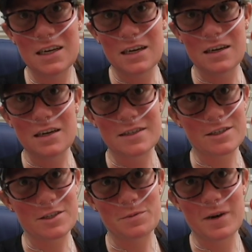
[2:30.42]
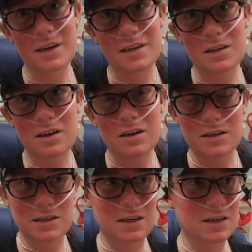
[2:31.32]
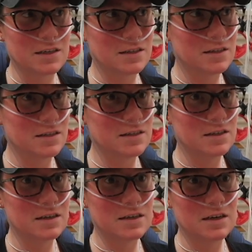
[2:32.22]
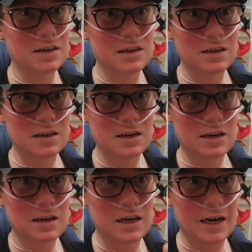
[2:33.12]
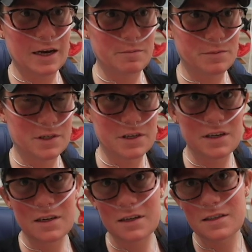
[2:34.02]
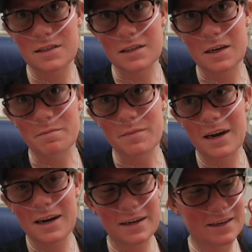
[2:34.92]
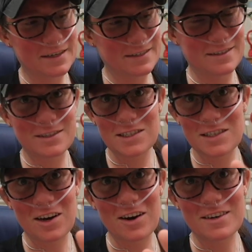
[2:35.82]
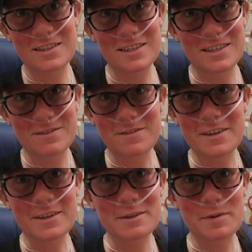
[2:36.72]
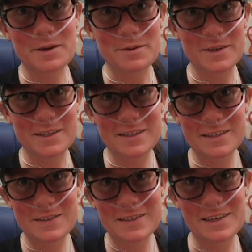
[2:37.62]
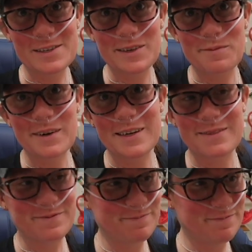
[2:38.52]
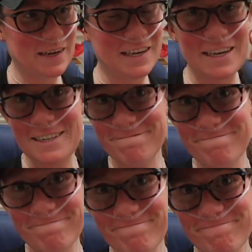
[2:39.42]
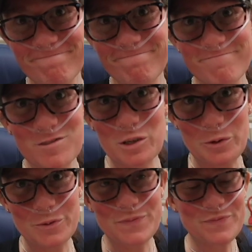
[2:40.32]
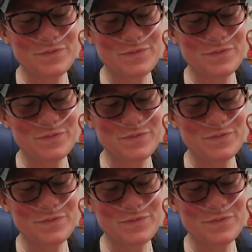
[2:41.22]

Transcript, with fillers: and just waiting on uh, labs to come back. It's hard to fingerspell with this on my pinky. So